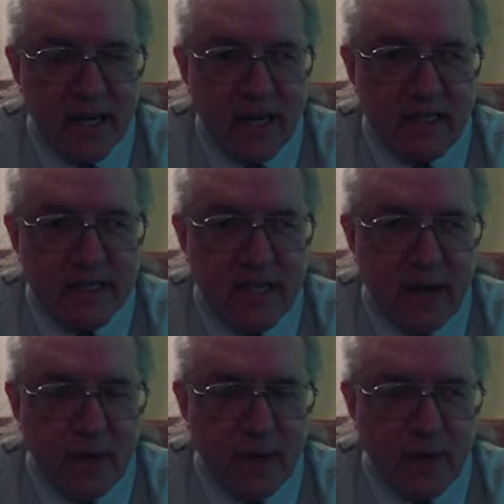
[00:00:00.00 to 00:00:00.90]
Today
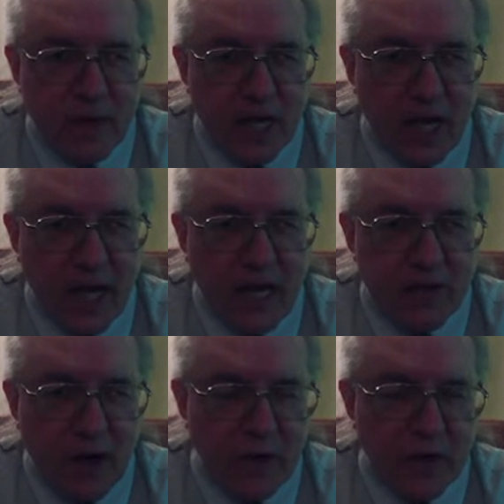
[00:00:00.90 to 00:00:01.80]
we are looking at
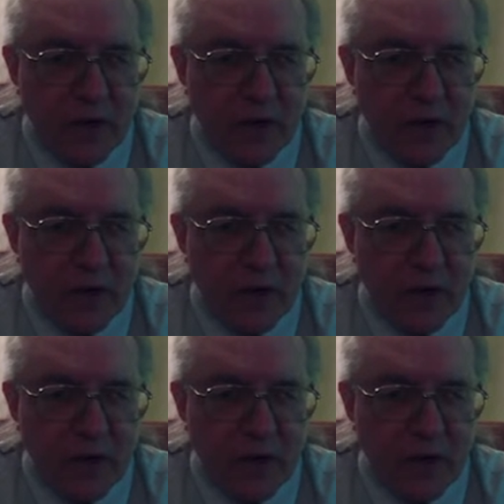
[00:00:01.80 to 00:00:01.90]
Article